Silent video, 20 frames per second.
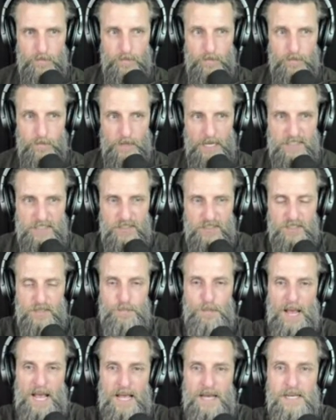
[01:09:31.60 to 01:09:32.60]

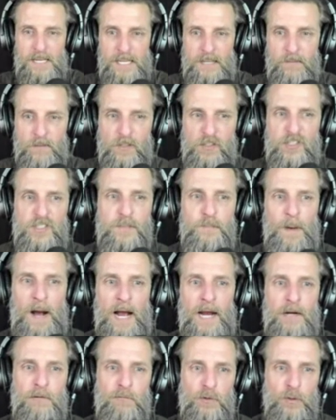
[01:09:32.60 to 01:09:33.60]
expanding the
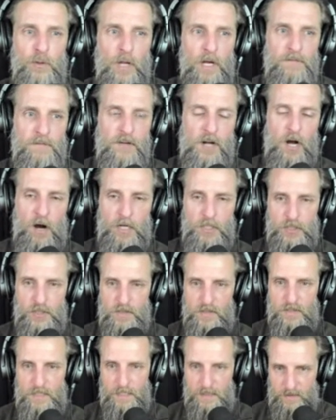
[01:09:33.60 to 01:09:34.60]
spiral of
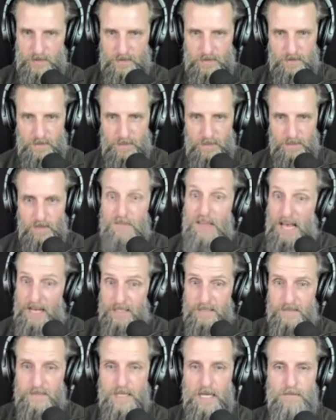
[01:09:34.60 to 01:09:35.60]
consciousness. That
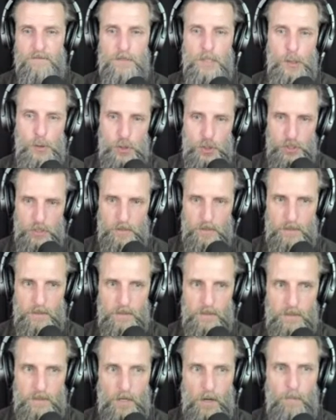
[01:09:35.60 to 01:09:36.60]
is evolution.
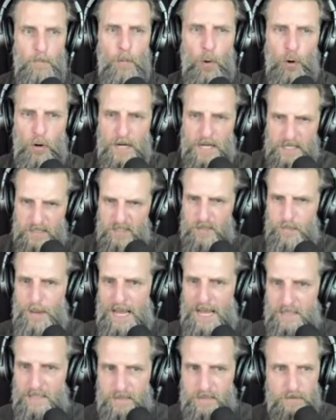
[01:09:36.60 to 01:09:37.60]
More
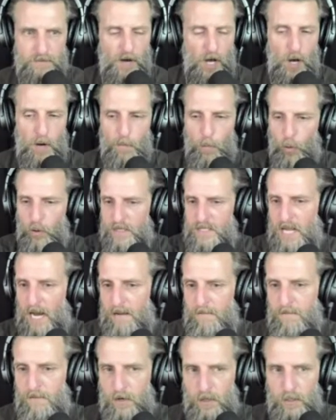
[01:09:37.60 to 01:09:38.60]
expansive, more
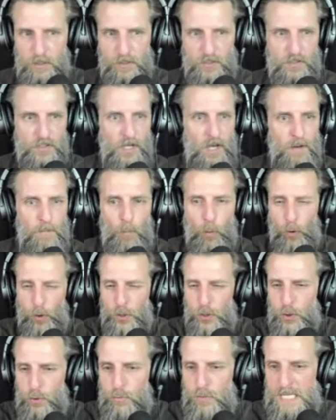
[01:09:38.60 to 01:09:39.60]
diverse, more
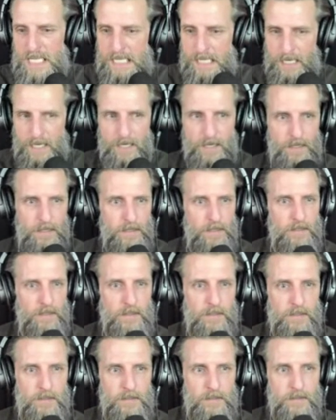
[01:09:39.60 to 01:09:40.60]
unique.
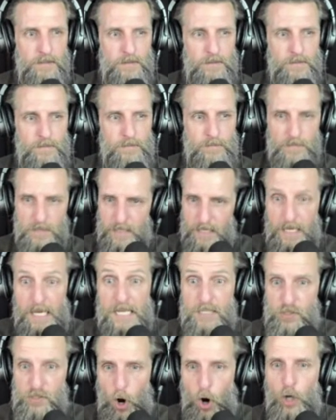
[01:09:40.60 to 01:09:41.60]

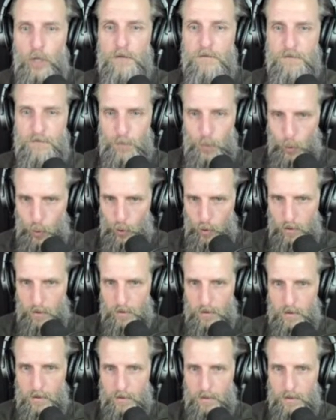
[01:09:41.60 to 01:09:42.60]
It's artful.
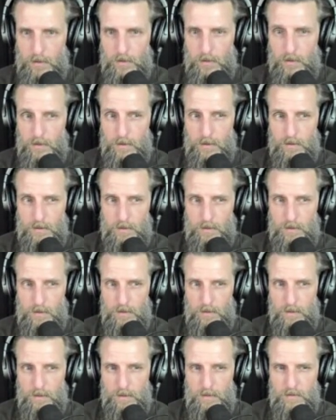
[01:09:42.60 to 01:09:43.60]

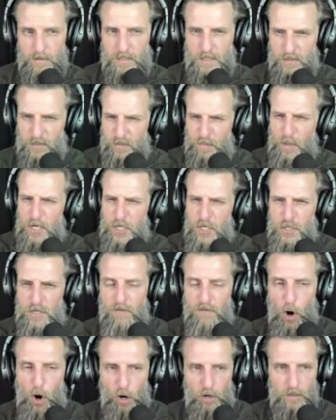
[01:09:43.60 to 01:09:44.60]
It's an expression
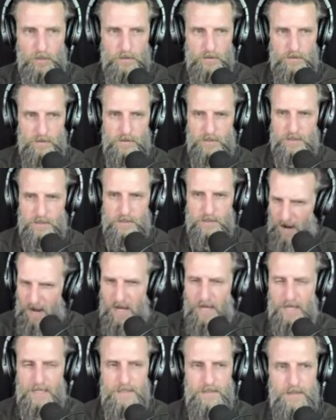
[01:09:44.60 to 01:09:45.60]
of art,
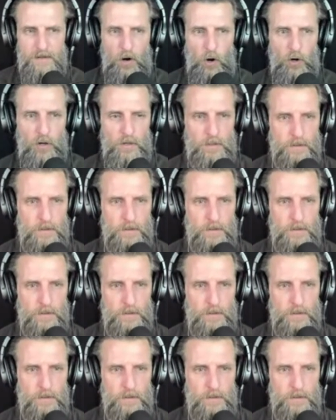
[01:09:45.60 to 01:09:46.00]
divine art.